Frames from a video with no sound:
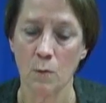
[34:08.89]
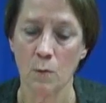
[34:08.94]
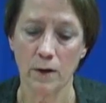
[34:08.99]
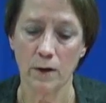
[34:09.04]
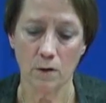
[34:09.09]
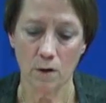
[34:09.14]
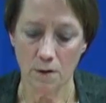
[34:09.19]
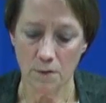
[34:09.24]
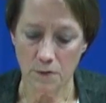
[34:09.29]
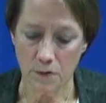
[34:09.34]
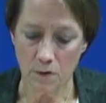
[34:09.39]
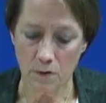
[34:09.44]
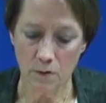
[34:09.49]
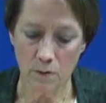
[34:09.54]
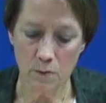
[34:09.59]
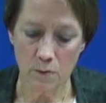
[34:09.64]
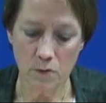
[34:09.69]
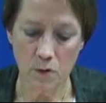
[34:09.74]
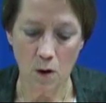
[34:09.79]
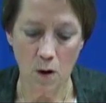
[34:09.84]
We can also
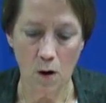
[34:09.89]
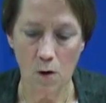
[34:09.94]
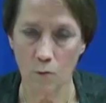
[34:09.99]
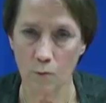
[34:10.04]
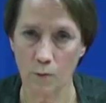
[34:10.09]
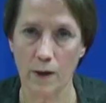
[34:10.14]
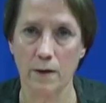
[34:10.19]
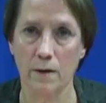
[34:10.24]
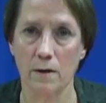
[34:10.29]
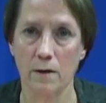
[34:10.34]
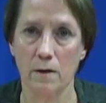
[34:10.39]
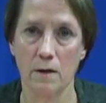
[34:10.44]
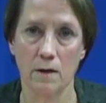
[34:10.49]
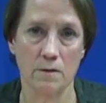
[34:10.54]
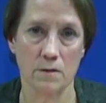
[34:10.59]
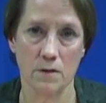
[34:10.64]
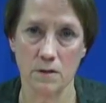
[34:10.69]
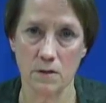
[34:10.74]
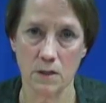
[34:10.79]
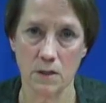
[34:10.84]
use already
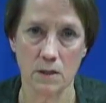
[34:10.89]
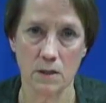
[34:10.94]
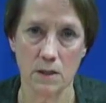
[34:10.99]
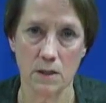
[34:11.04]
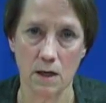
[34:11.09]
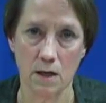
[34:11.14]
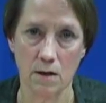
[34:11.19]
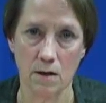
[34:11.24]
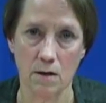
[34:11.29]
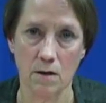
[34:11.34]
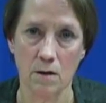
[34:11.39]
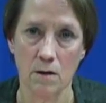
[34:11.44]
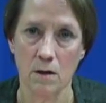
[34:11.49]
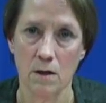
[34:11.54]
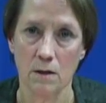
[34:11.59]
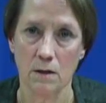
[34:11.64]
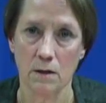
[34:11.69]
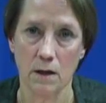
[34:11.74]
existing data